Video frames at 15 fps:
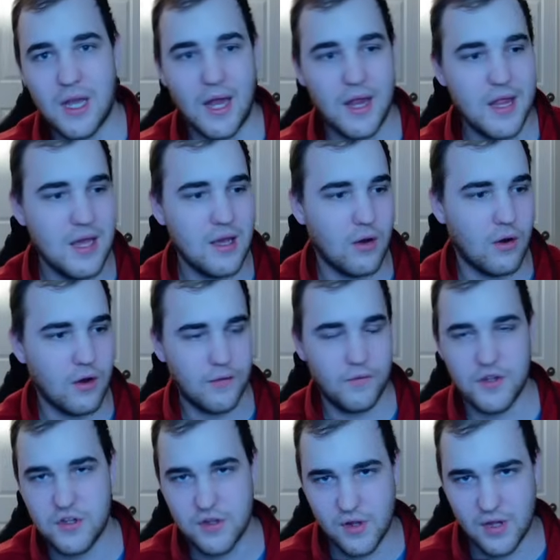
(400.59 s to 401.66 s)
I think
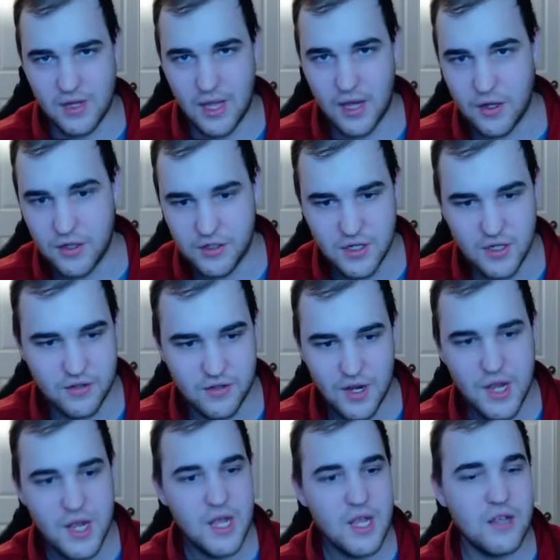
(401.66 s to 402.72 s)
artificial intelligence
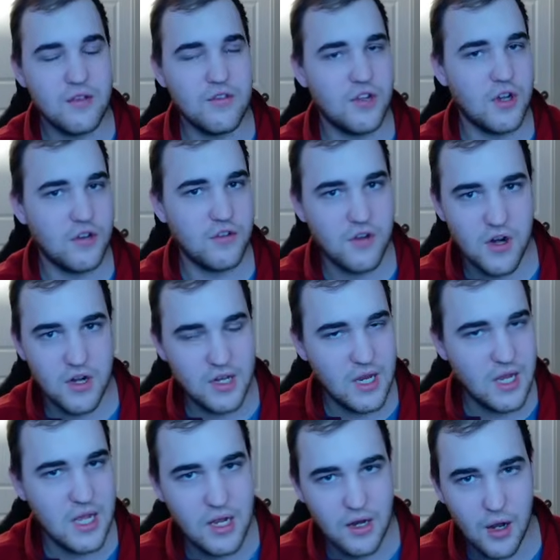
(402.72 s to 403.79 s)
is just starting
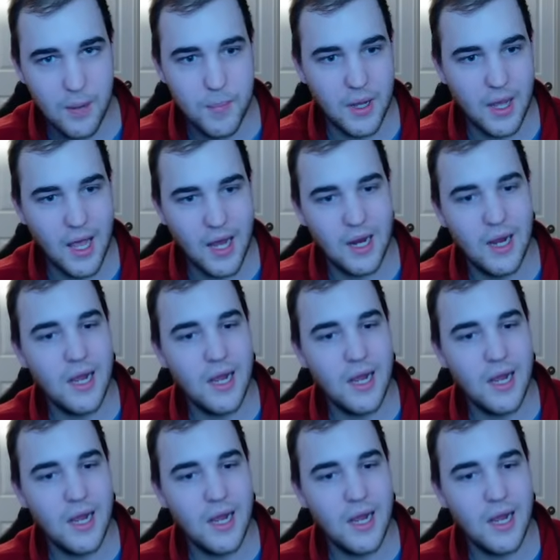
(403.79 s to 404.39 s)
to heat up again.